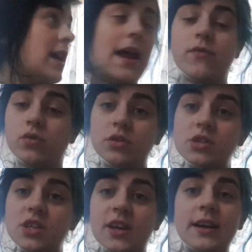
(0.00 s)

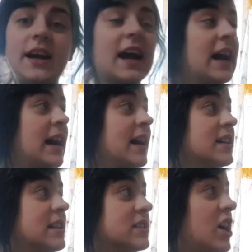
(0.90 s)
levels,
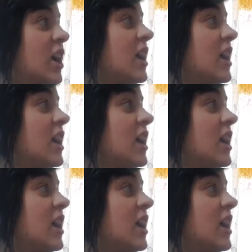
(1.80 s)
has